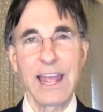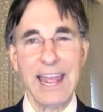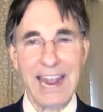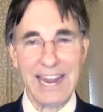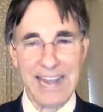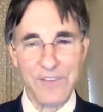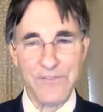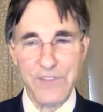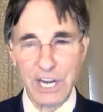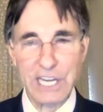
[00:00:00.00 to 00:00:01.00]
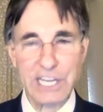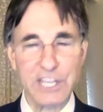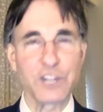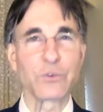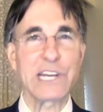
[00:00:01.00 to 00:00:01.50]
and have varying
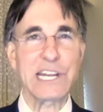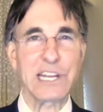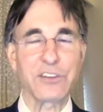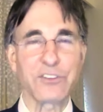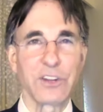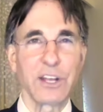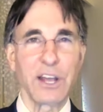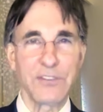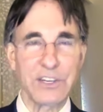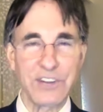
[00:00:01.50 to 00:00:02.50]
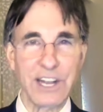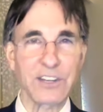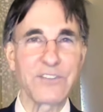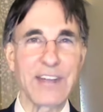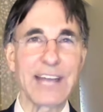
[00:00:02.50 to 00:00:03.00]
degrees of
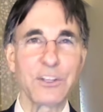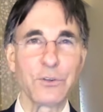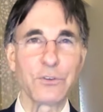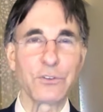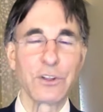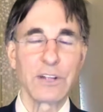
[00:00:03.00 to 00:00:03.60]
injected values